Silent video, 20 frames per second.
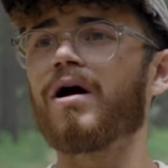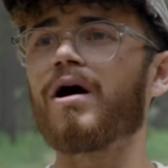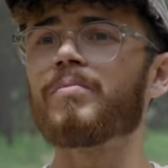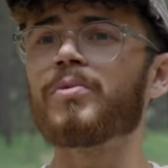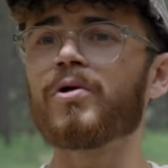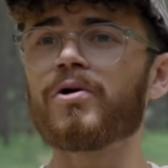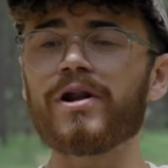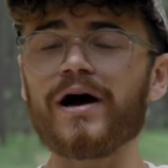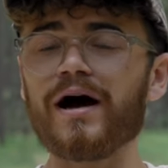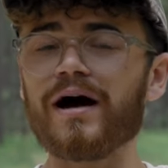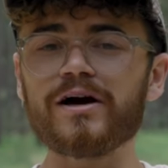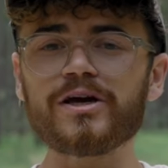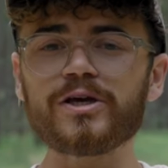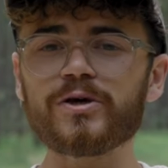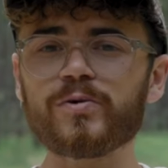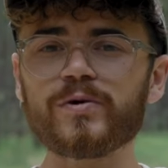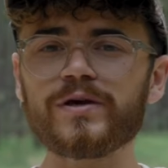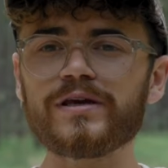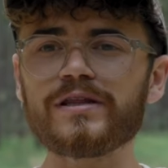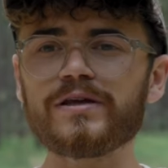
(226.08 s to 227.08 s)
I'm not
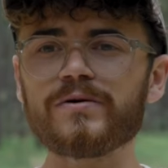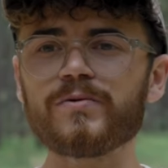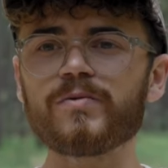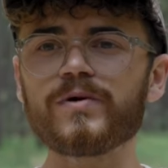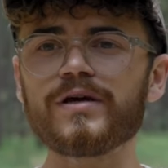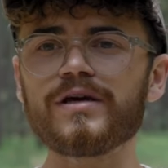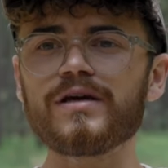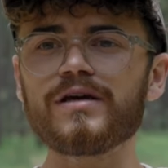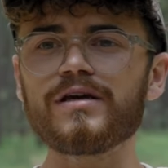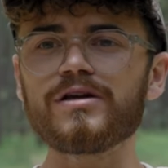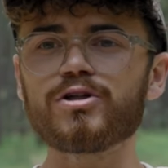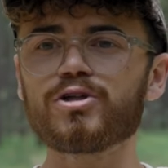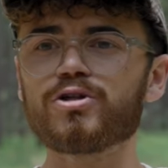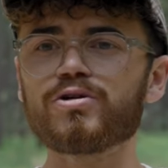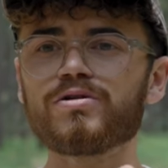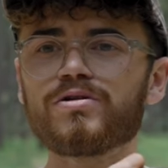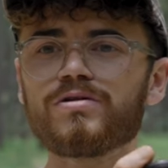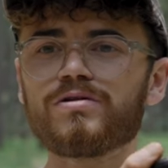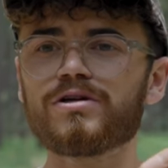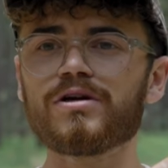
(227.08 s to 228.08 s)
arguing that we
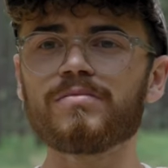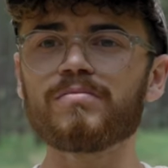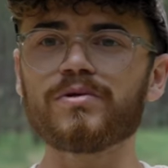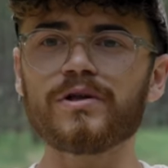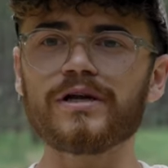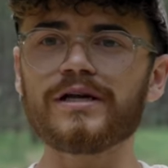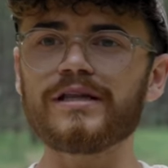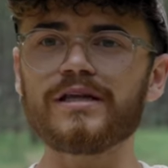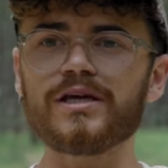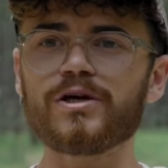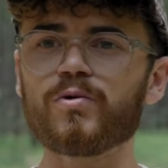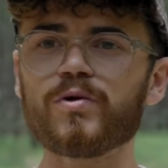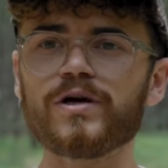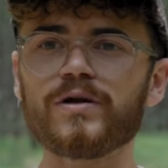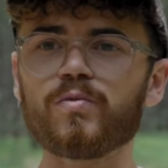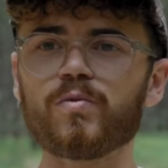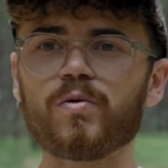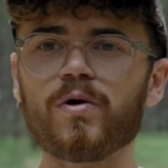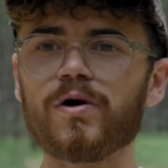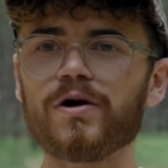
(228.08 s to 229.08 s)
should completely
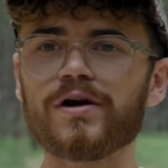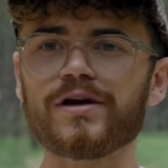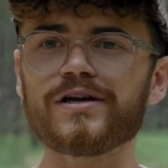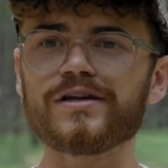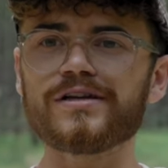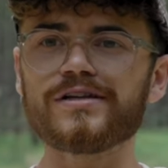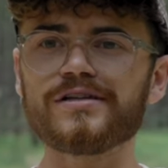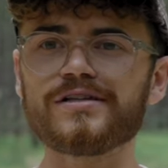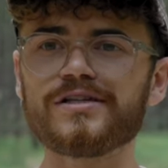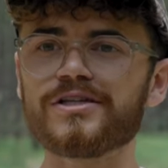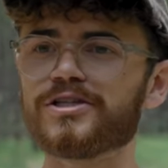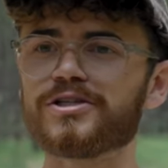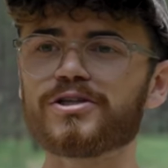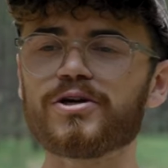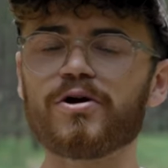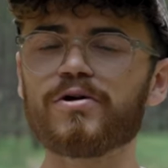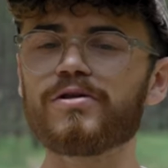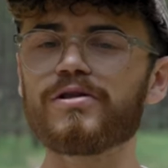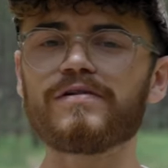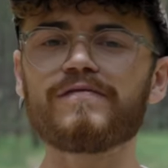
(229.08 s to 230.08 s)
quit work and just
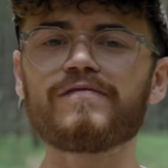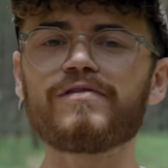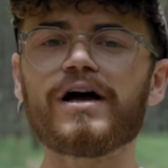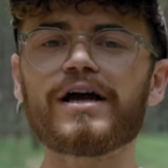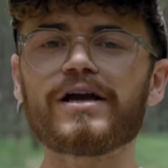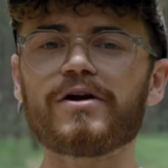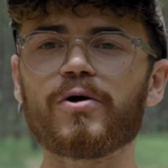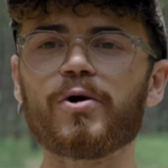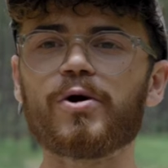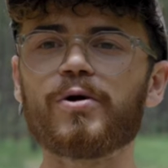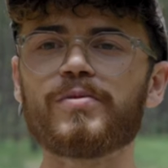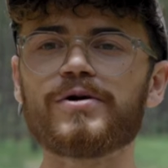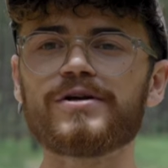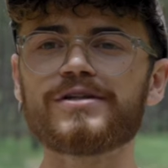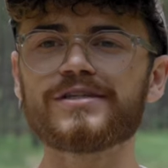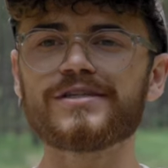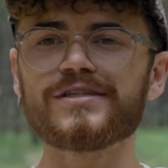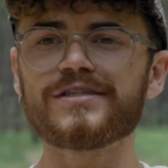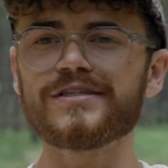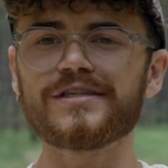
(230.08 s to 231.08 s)
go live like
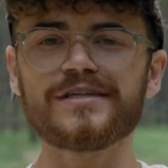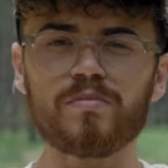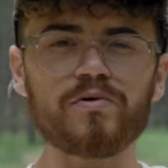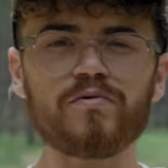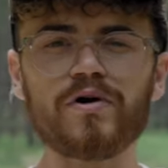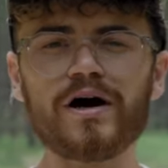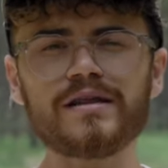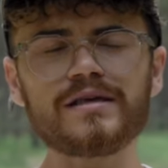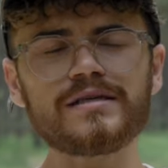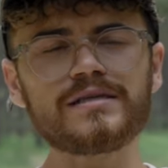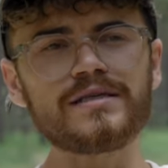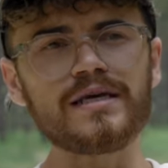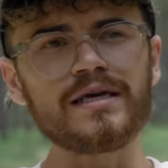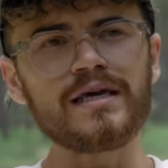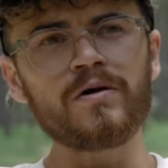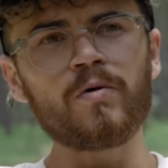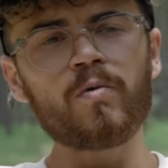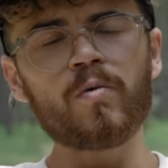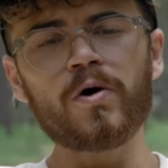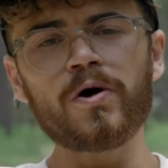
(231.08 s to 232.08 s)
hermits, but rather
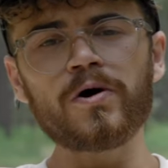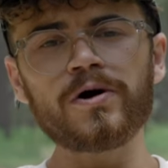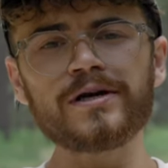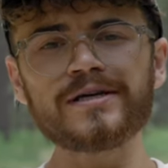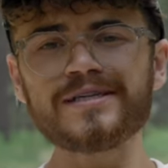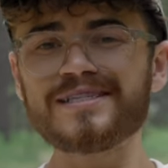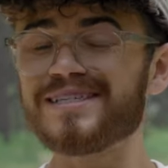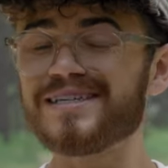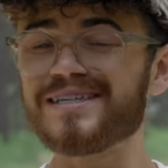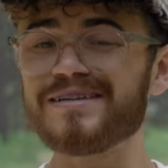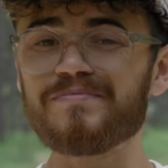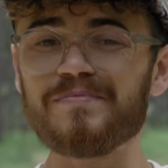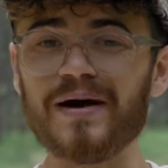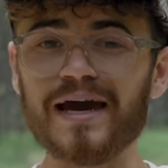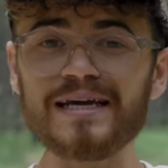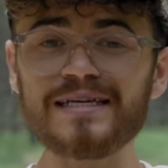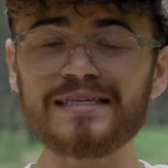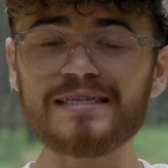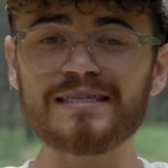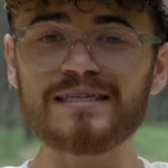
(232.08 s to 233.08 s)
seeing work as a
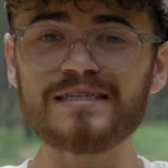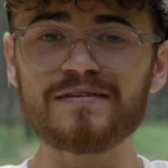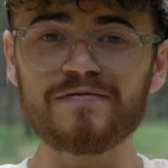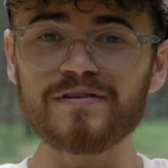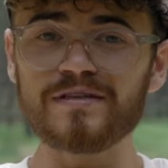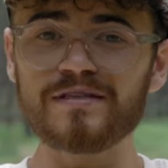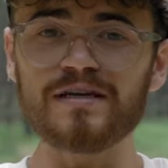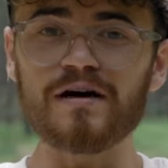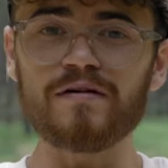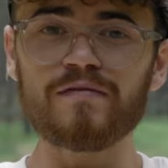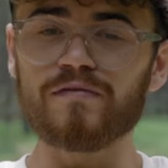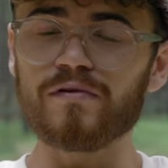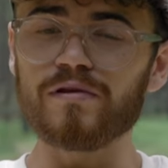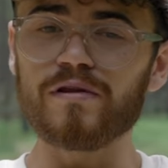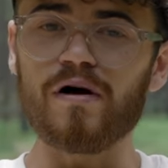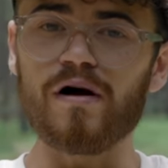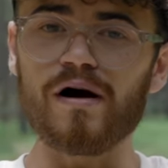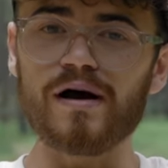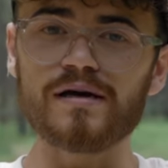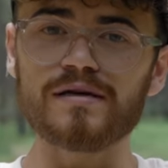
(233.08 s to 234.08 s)
basis for
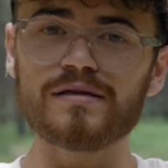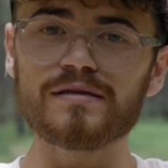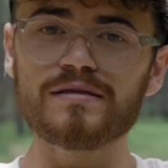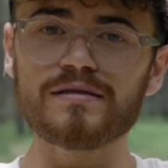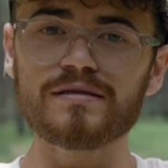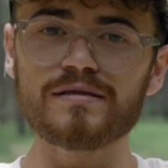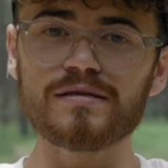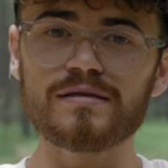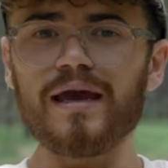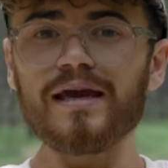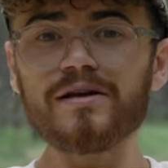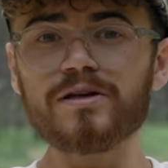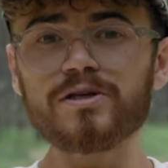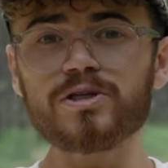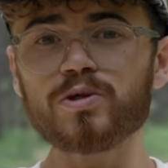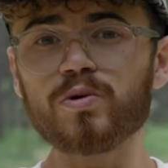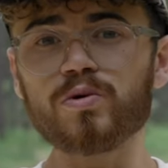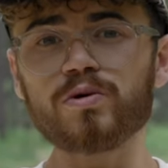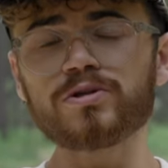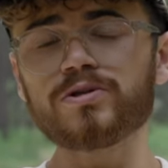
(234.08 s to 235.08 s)
self-reliance and a
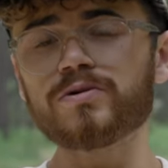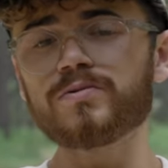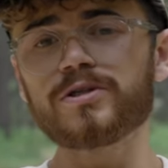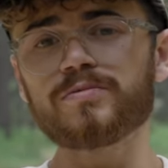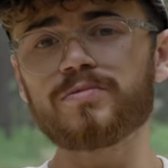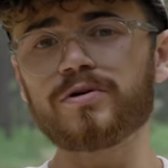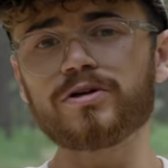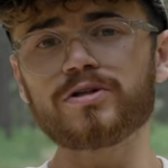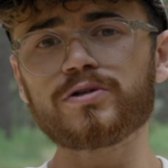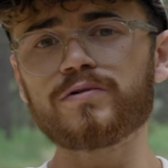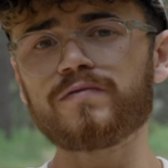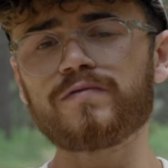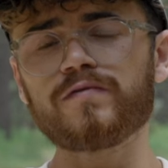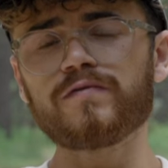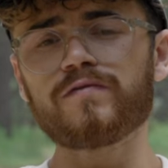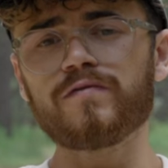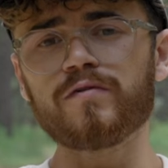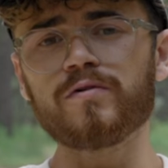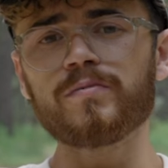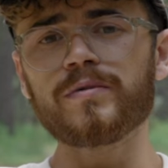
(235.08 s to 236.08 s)
source of spiritual
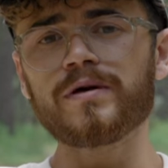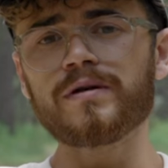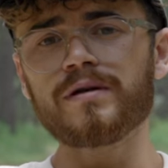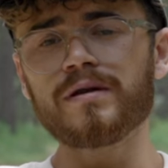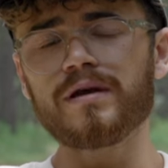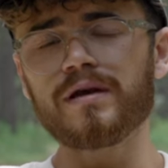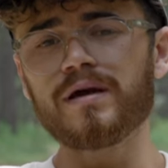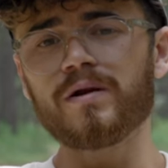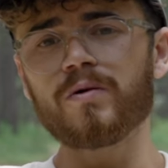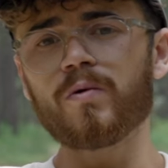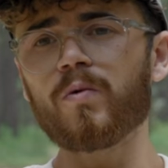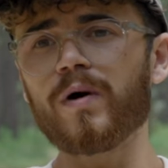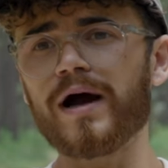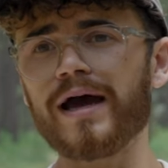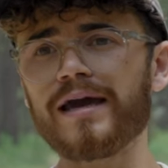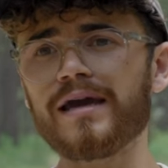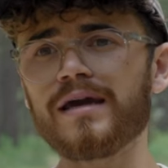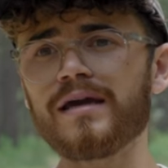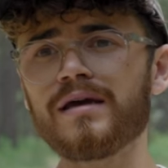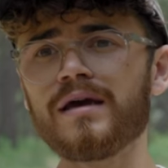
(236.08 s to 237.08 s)
fulfillment and a
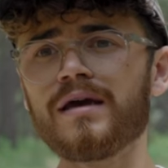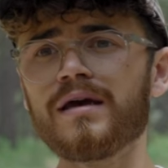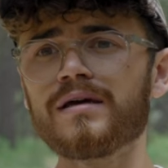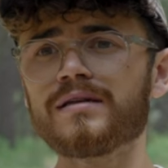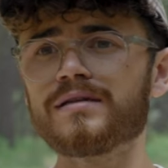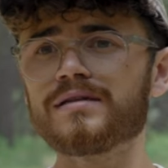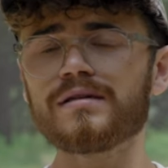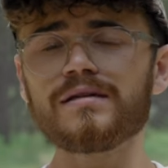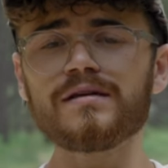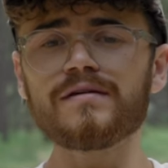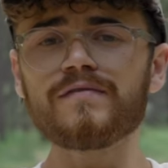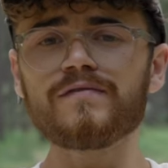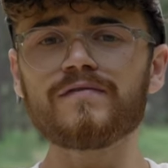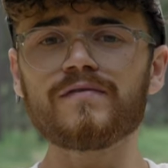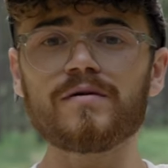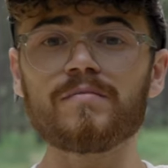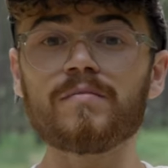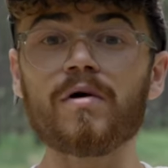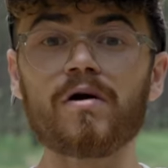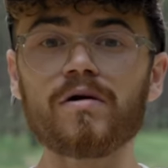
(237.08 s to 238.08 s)
way to live
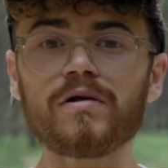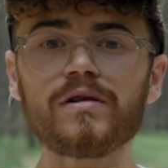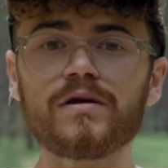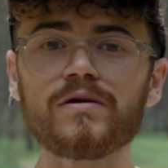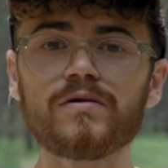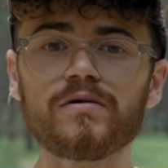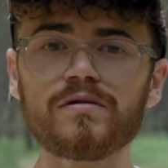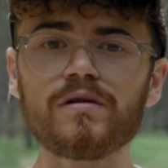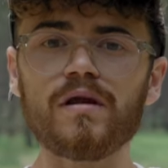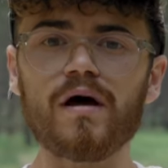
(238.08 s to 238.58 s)
a morally good